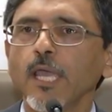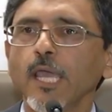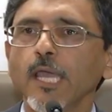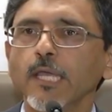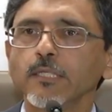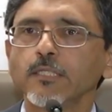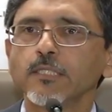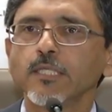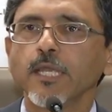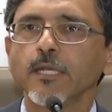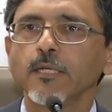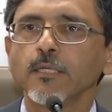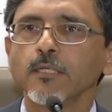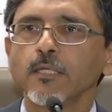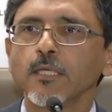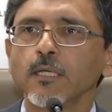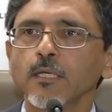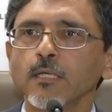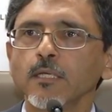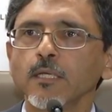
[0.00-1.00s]
and
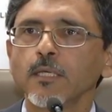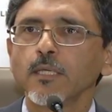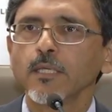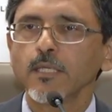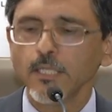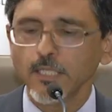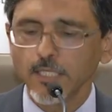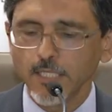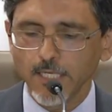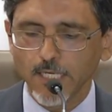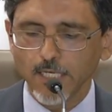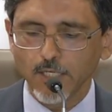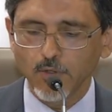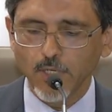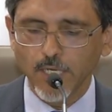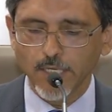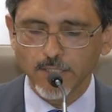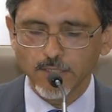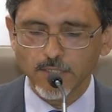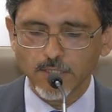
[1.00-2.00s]
tender
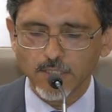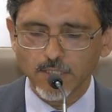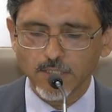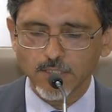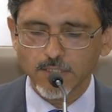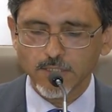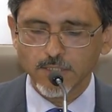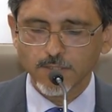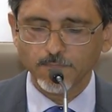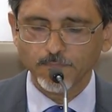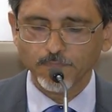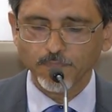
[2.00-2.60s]
irregularities.